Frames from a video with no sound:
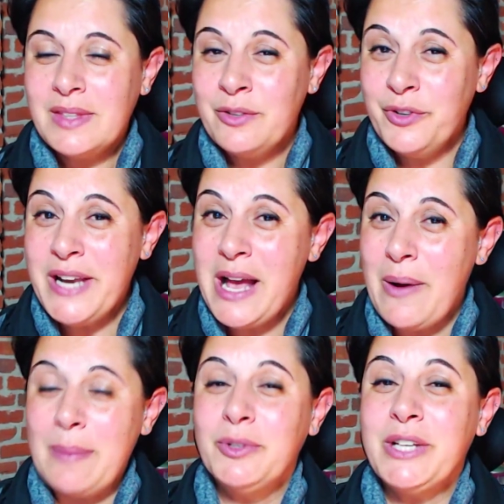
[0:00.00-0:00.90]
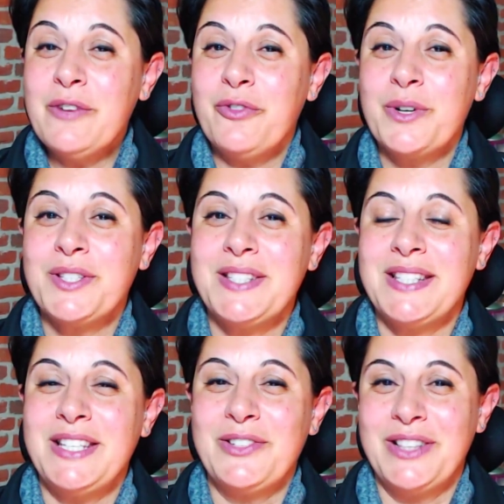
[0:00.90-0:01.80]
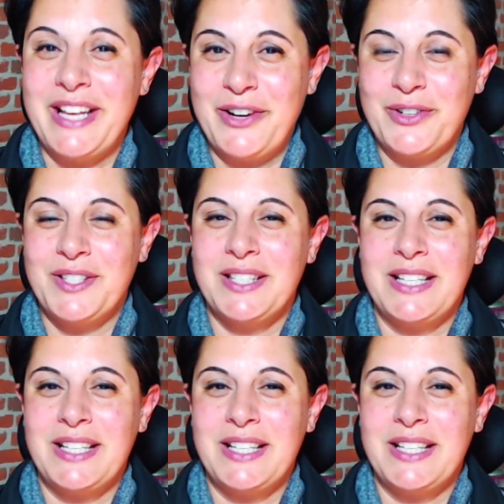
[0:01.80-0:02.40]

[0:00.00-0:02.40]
For now, I'm looking forward to see your layers